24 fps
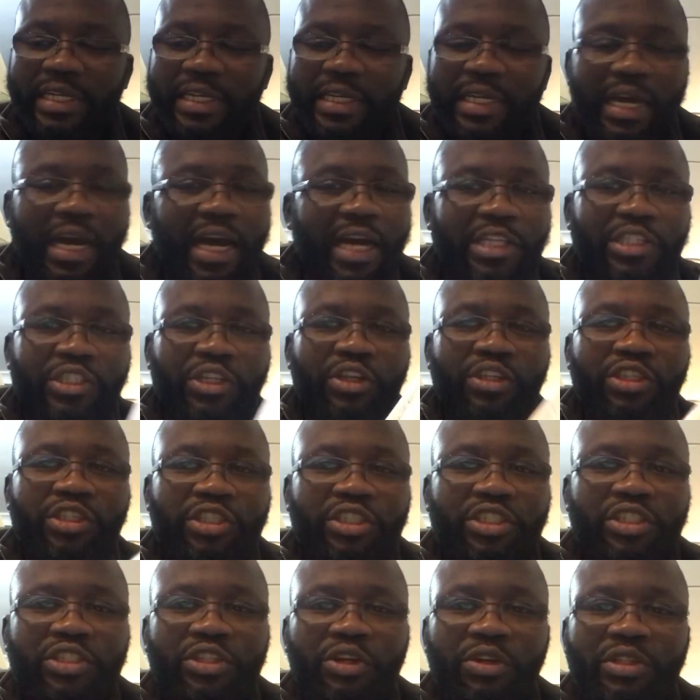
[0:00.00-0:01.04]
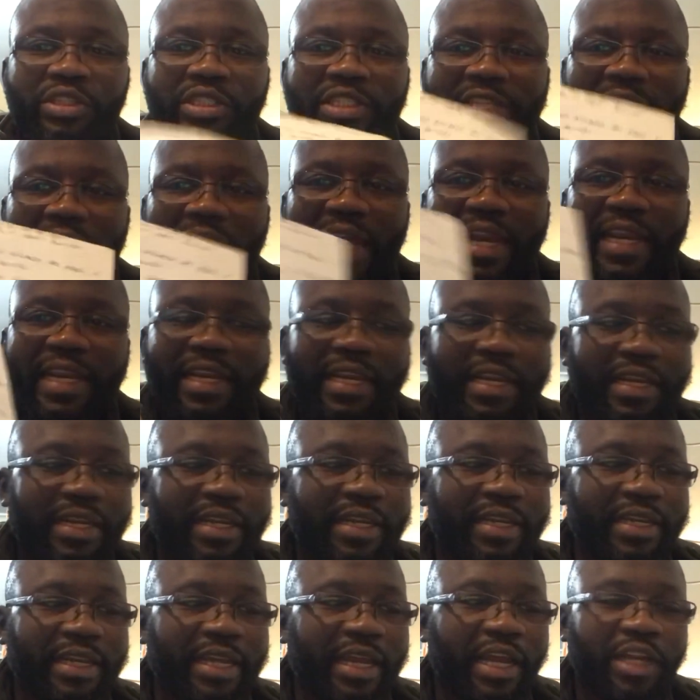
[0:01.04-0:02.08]
I just don't stand
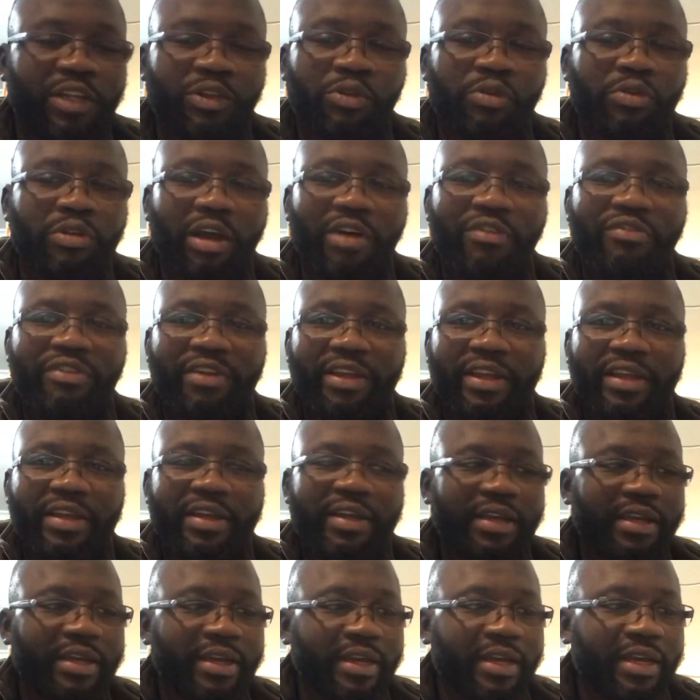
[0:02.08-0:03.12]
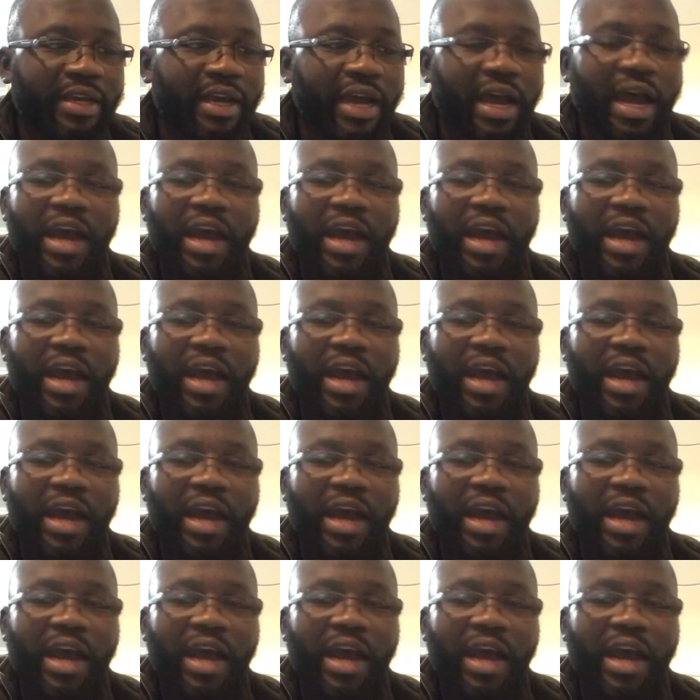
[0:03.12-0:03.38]
and do nothing. I